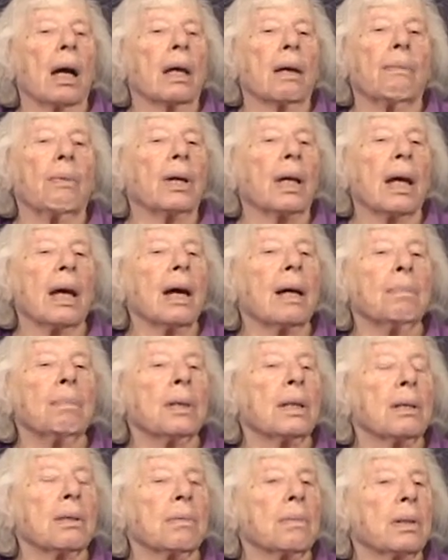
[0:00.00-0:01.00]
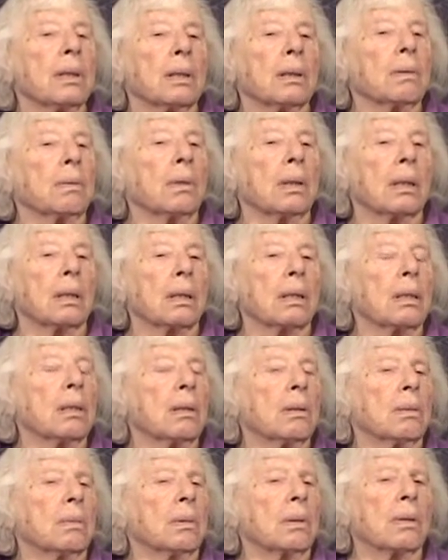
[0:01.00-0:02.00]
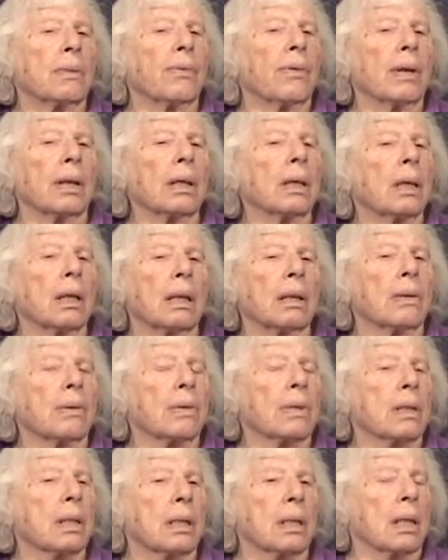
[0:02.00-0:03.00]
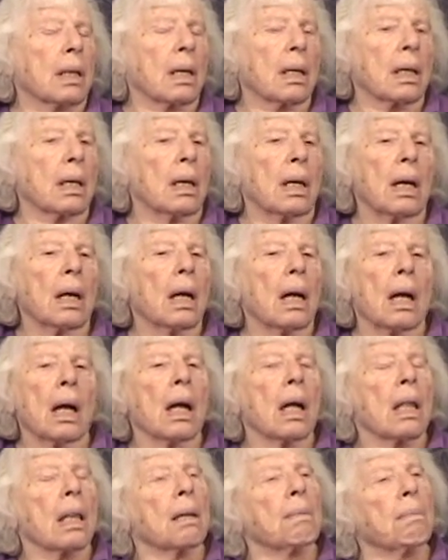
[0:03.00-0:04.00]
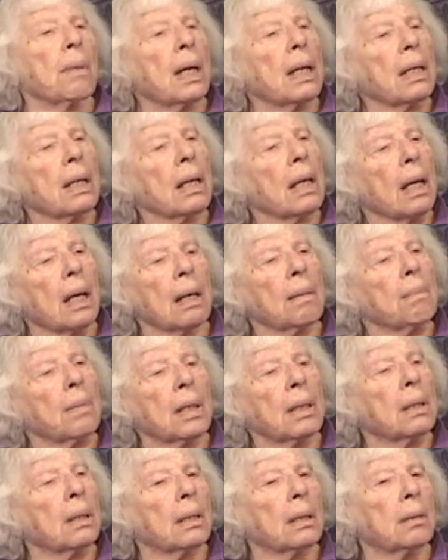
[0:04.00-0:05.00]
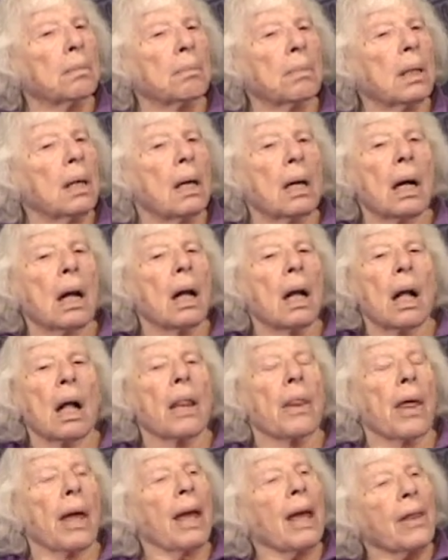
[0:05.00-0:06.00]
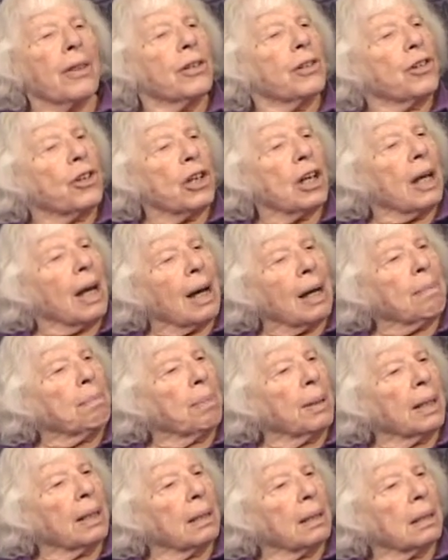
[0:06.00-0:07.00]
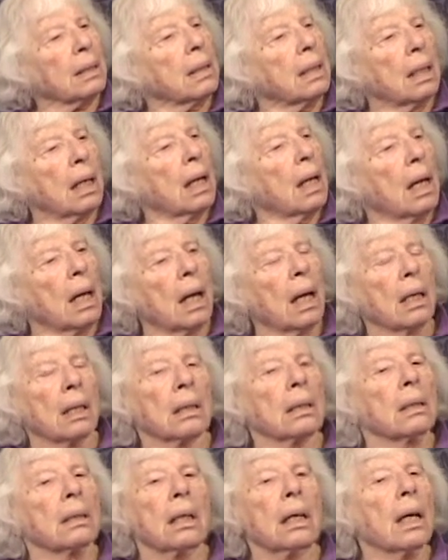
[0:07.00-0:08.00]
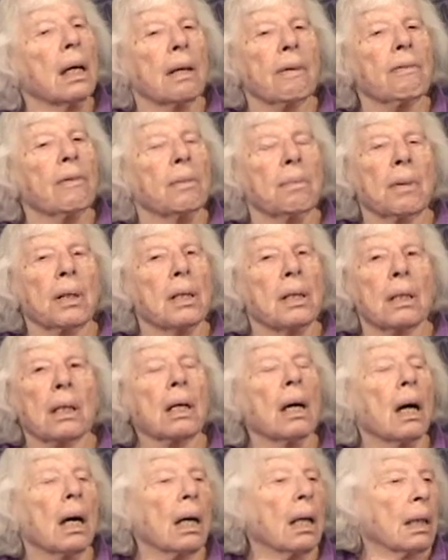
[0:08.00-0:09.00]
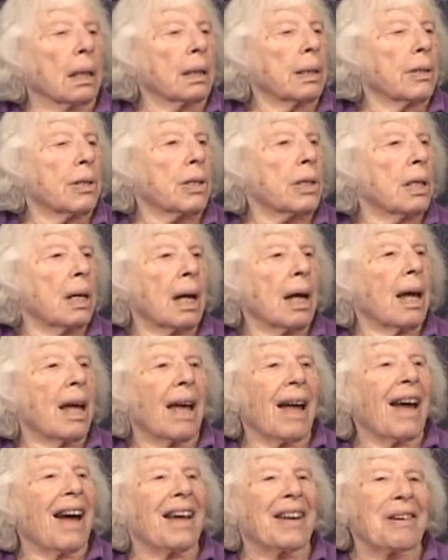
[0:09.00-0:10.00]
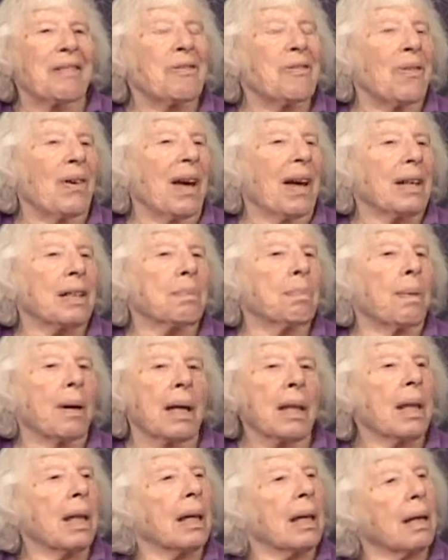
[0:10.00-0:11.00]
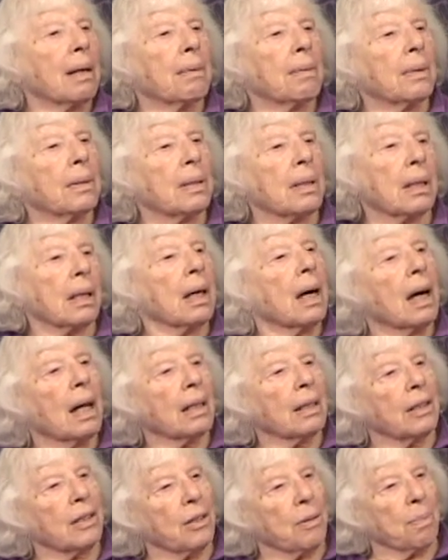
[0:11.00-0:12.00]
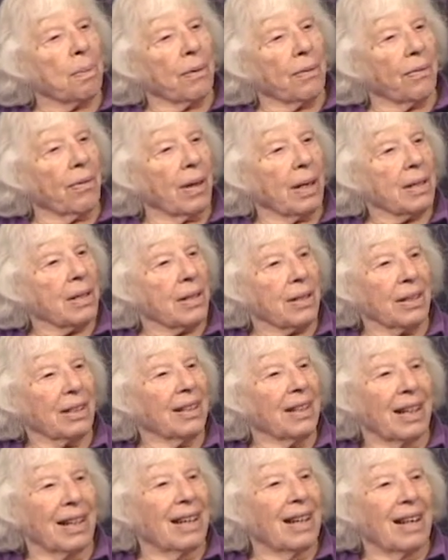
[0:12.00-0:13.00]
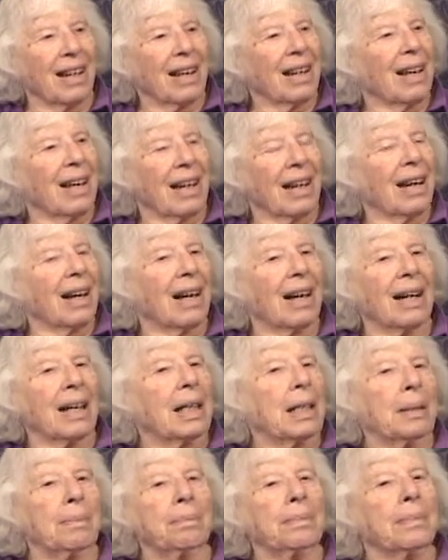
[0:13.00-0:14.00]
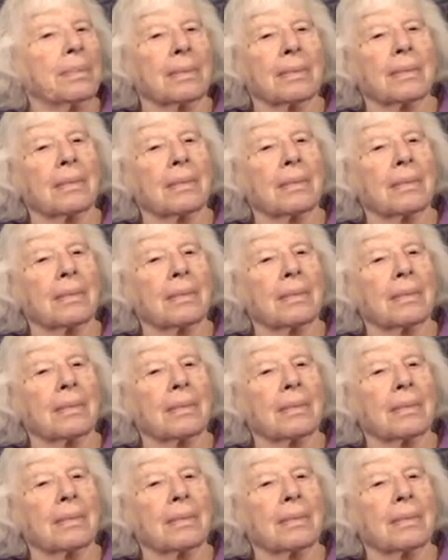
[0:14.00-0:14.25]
What happened in World War Two was very interesting. The men came home, they had the G I Bill, and a lot of them went to college. And in fact, by then I was a college professor um,